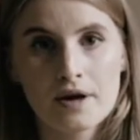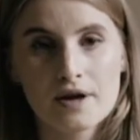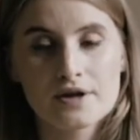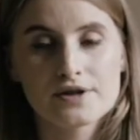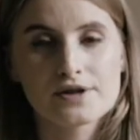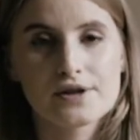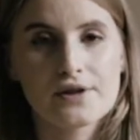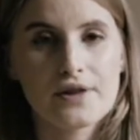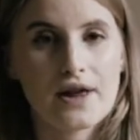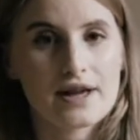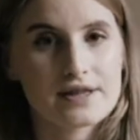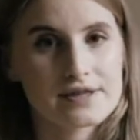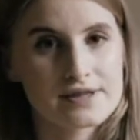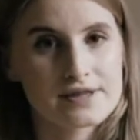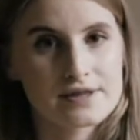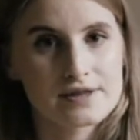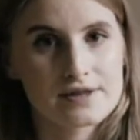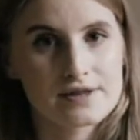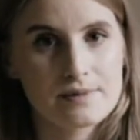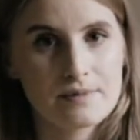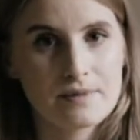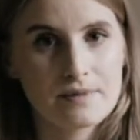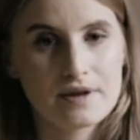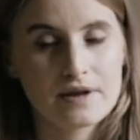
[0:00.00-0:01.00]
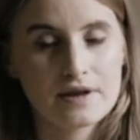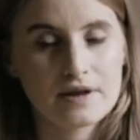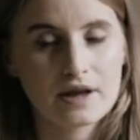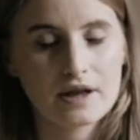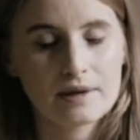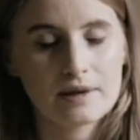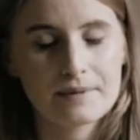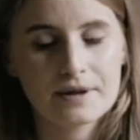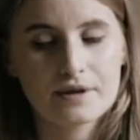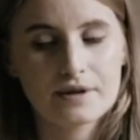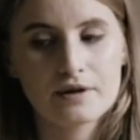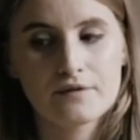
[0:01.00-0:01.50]
So that's something that you're
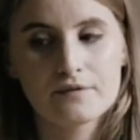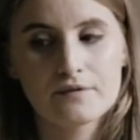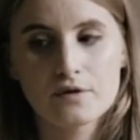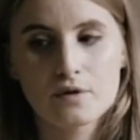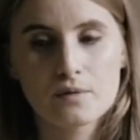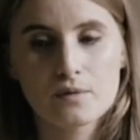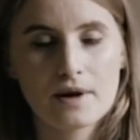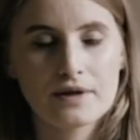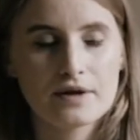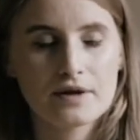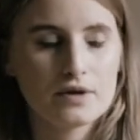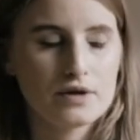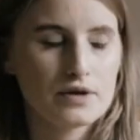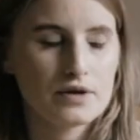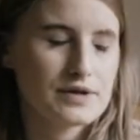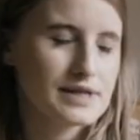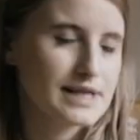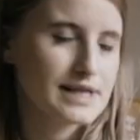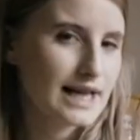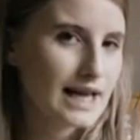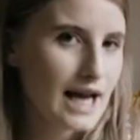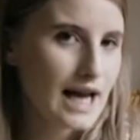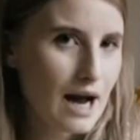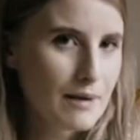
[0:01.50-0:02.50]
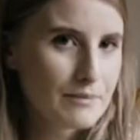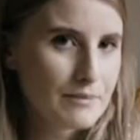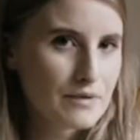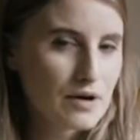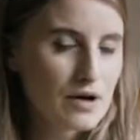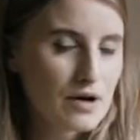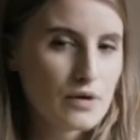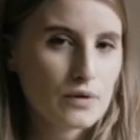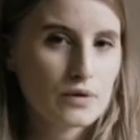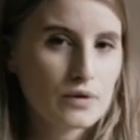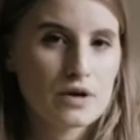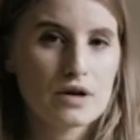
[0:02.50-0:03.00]
going to be looking for whether you're using a
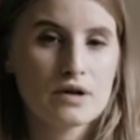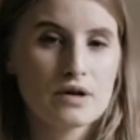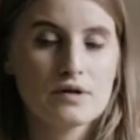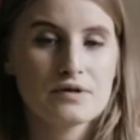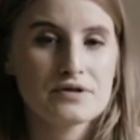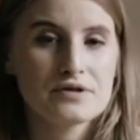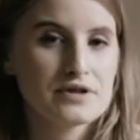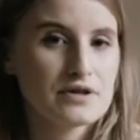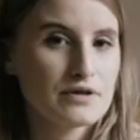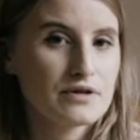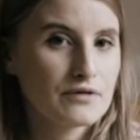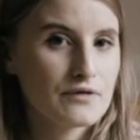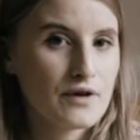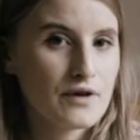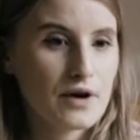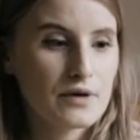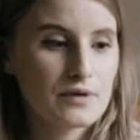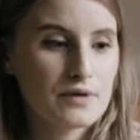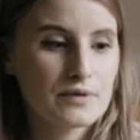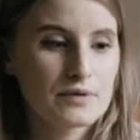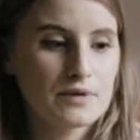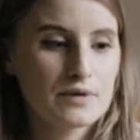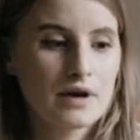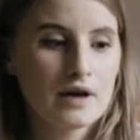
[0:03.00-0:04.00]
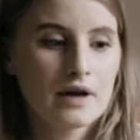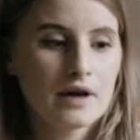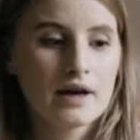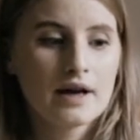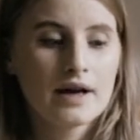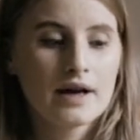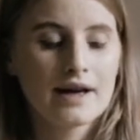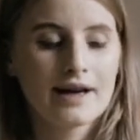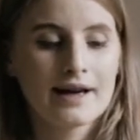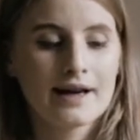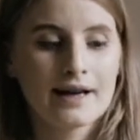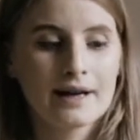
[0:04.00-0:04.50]
camera or you're using your phone.
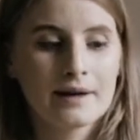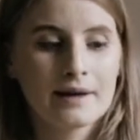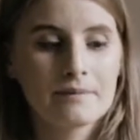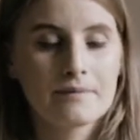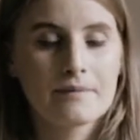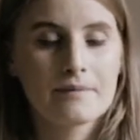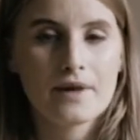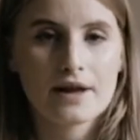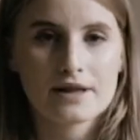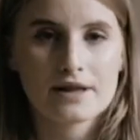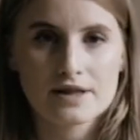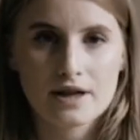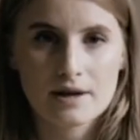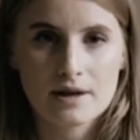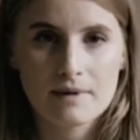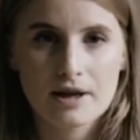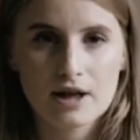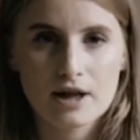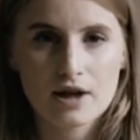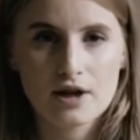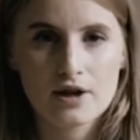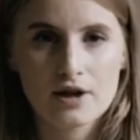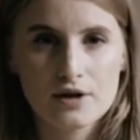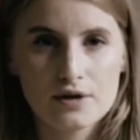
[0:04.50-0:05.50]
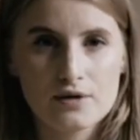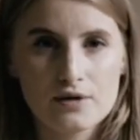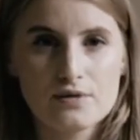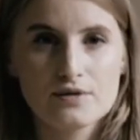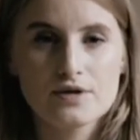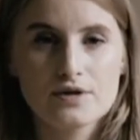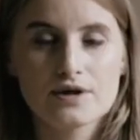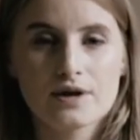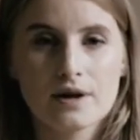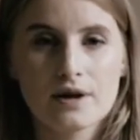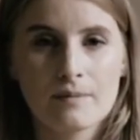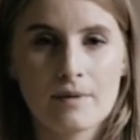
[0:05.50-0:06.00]
That's going to make a
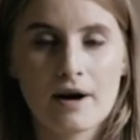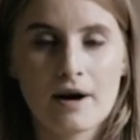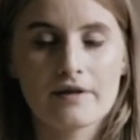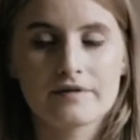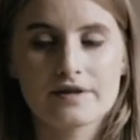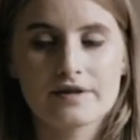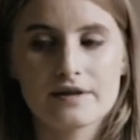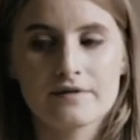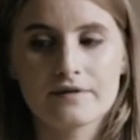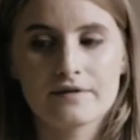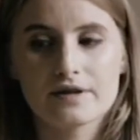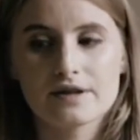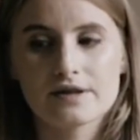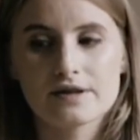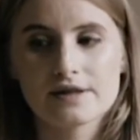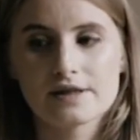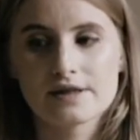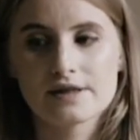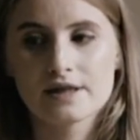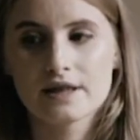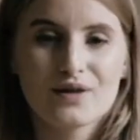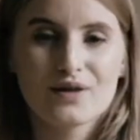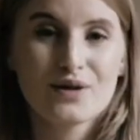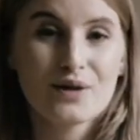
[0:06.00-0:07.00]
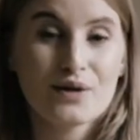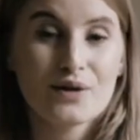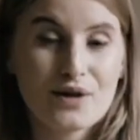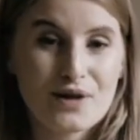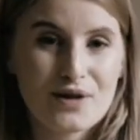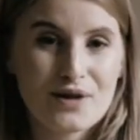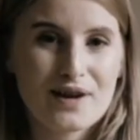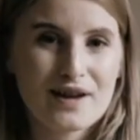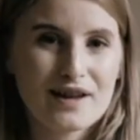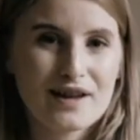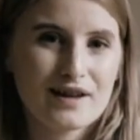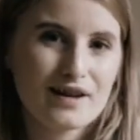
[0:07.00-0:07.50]
huge amount of difference. The other
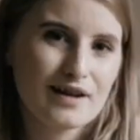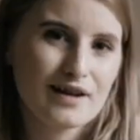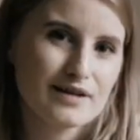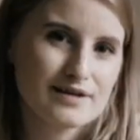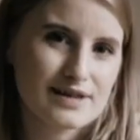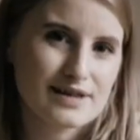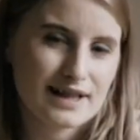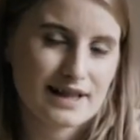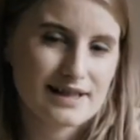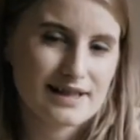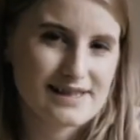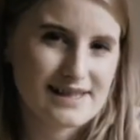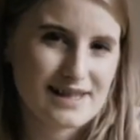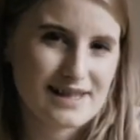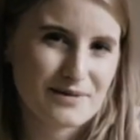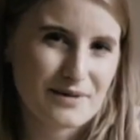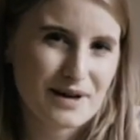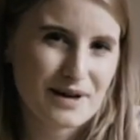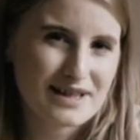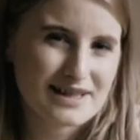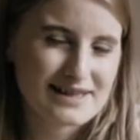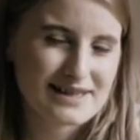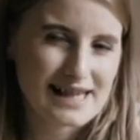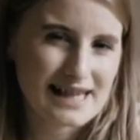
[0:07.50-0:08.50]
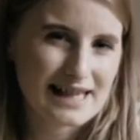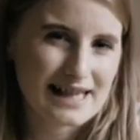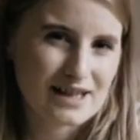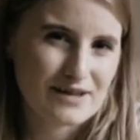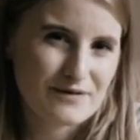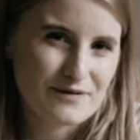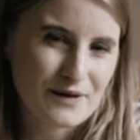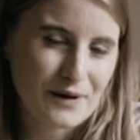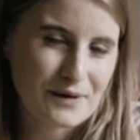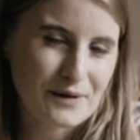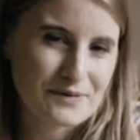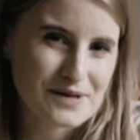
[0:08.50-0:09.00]
thing to consider when you're taking a
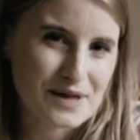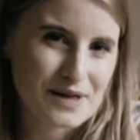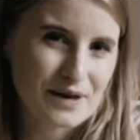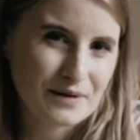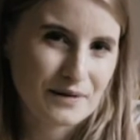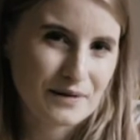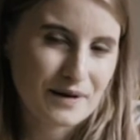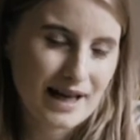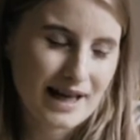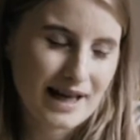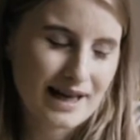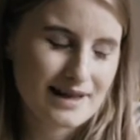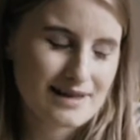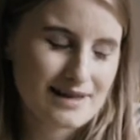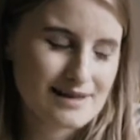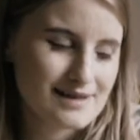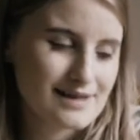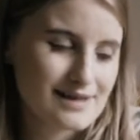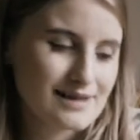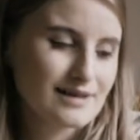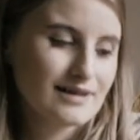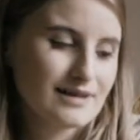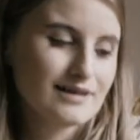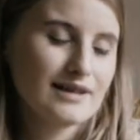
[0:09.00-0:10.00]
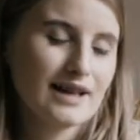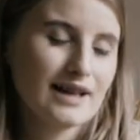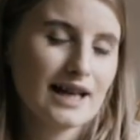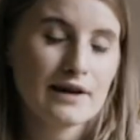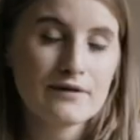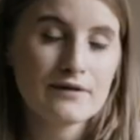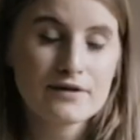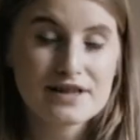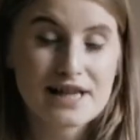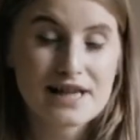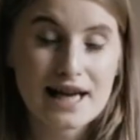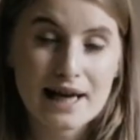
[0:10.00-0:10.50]
photo is
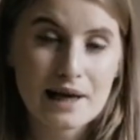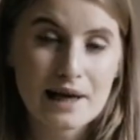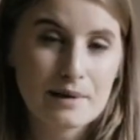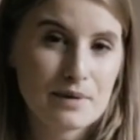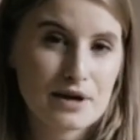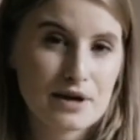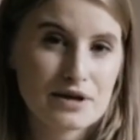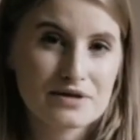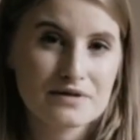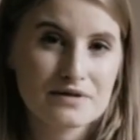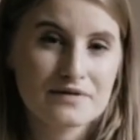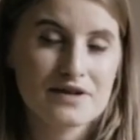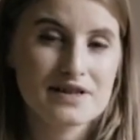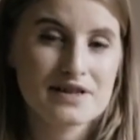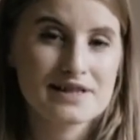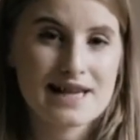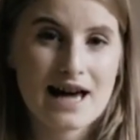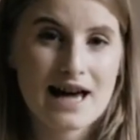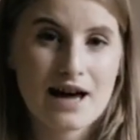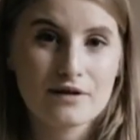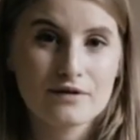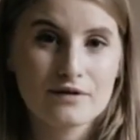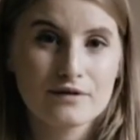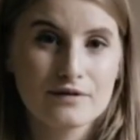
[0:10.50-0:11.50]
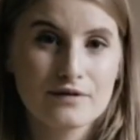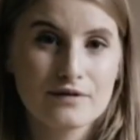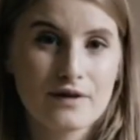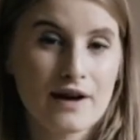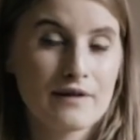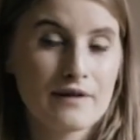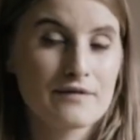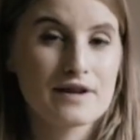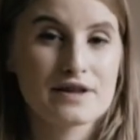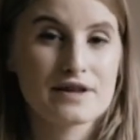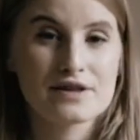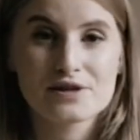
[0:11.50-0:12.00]
if you're taking a picture of yourself,
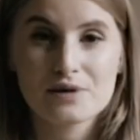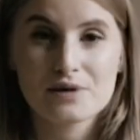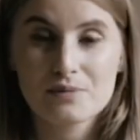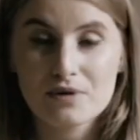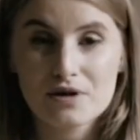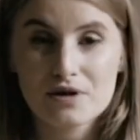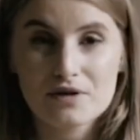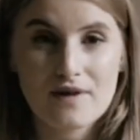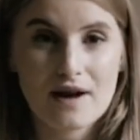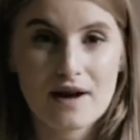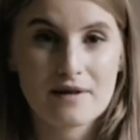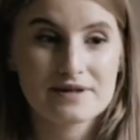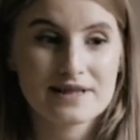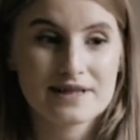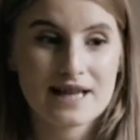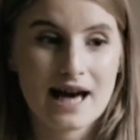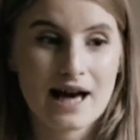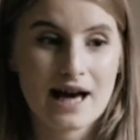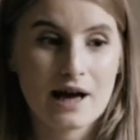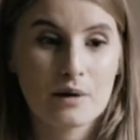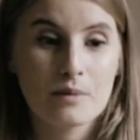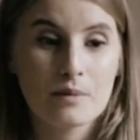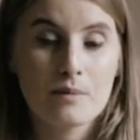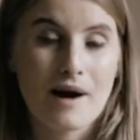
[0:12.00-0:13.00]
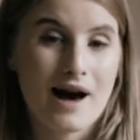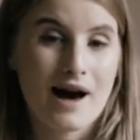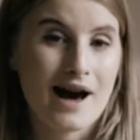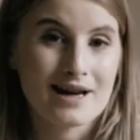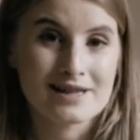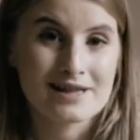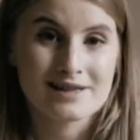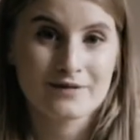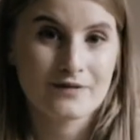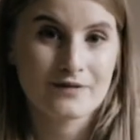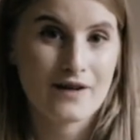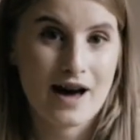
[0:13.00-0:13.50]
if there's someone around to help,
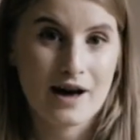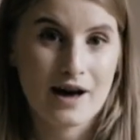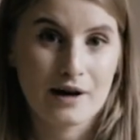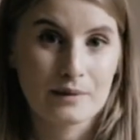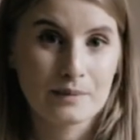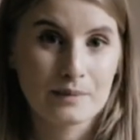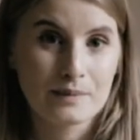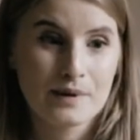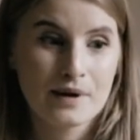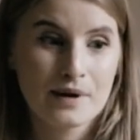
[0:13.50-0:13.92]
ask for help.